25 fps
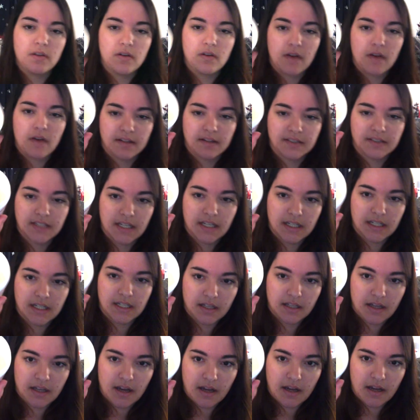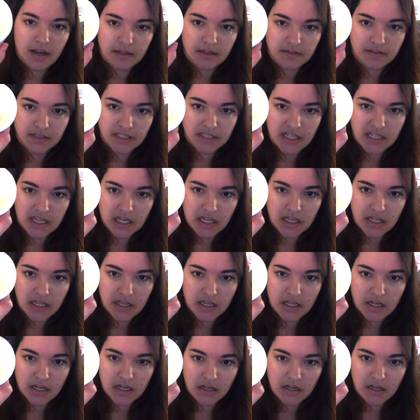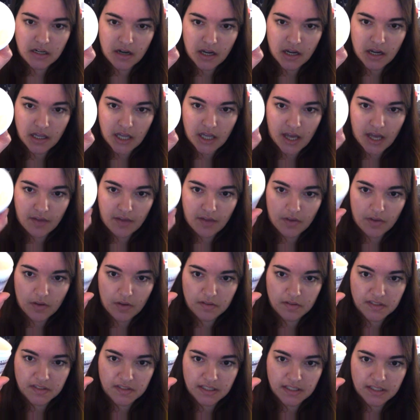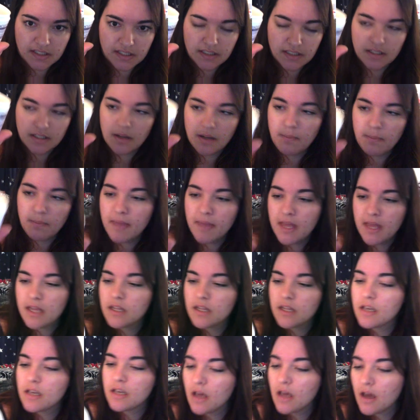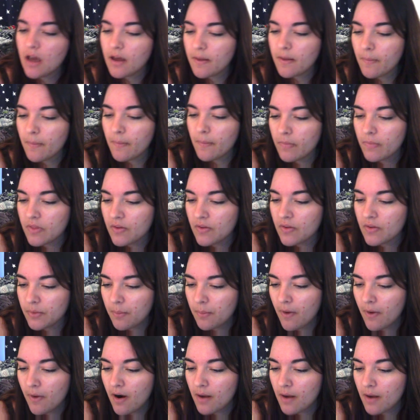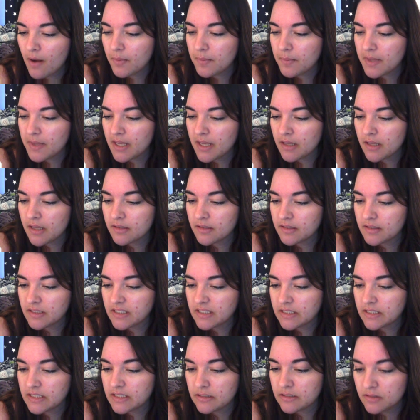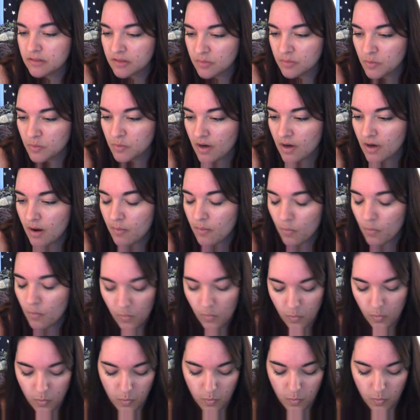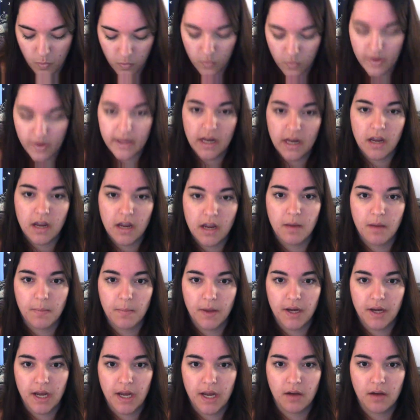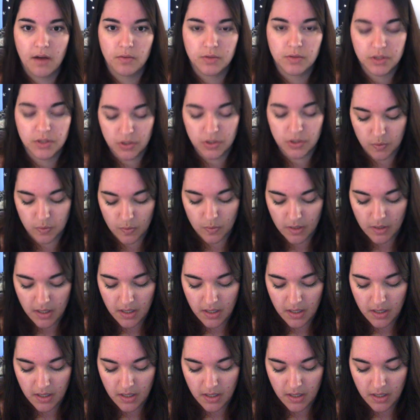guys can kind of see in there, I have used this a bit. The only problem is the more I'm reading up on how to